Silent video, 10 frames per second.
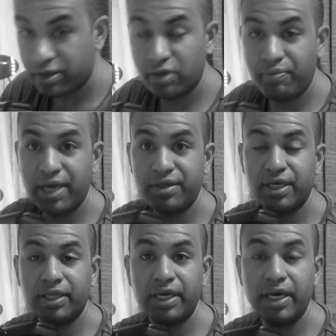So
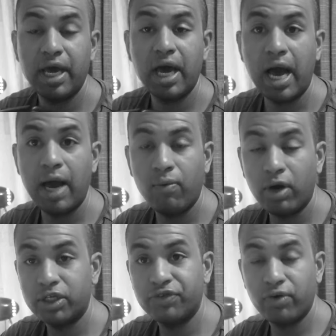basically, I
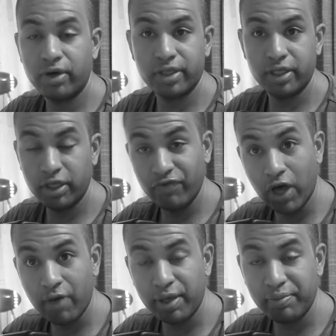want to focus on the
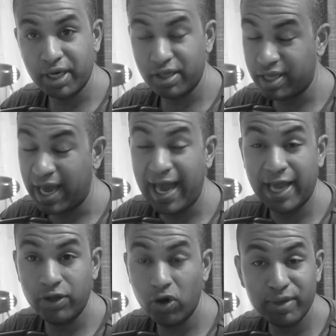development because I
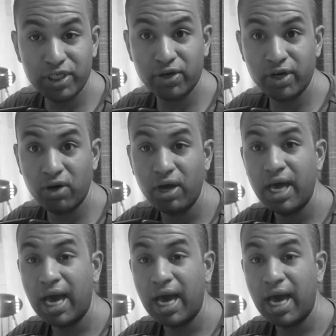had no material,